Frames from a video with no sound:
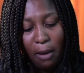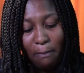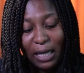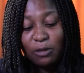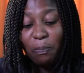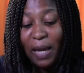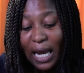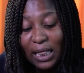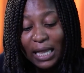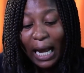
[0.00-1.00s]
But
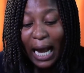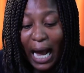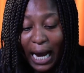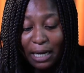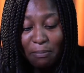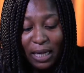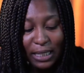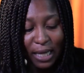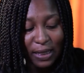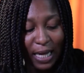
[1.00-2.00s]
being the kind
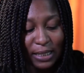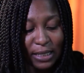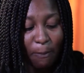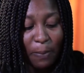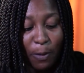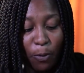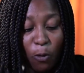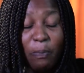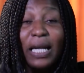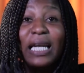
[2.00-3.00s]
mother that the
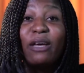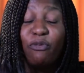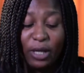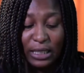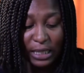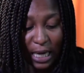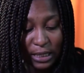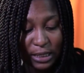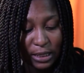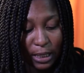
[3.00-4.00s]
people believe it
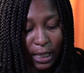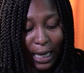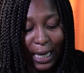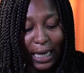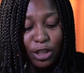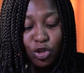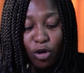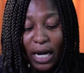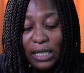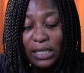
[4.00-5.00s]
is, it
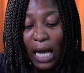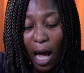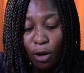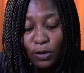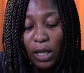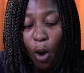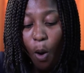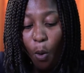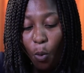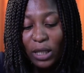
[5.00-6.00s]
drains
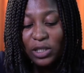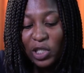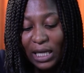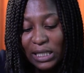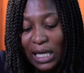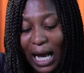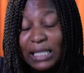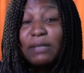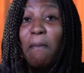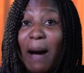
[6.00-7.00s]
out with just
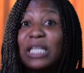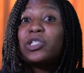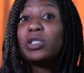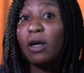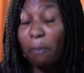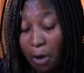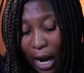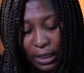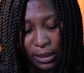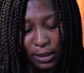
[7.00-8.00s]
as much
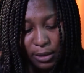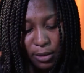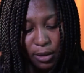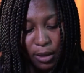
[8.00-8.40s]
surprise.